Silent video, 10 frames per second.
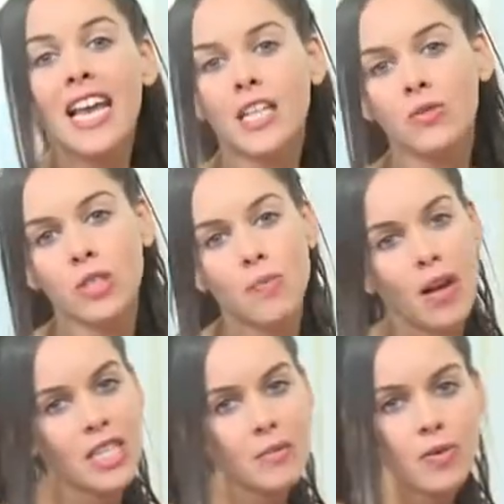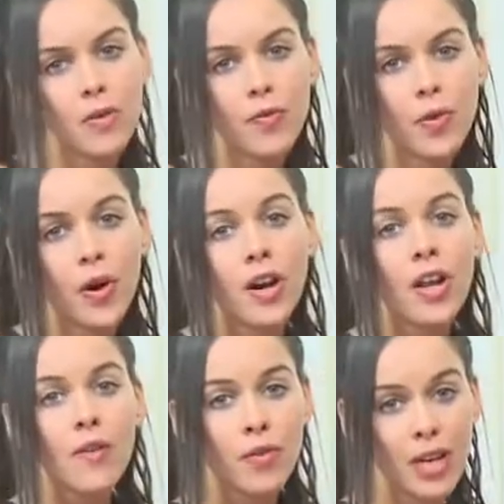It's responsible for
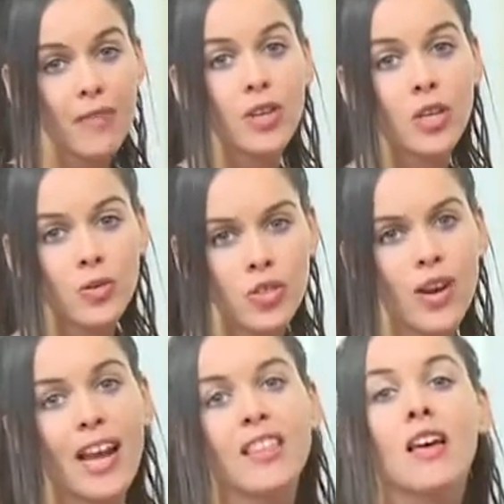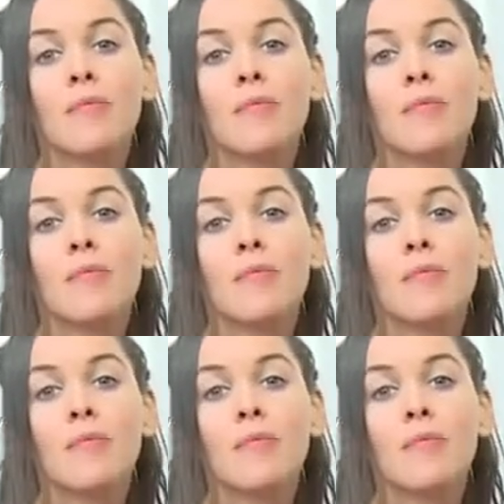giving you strength,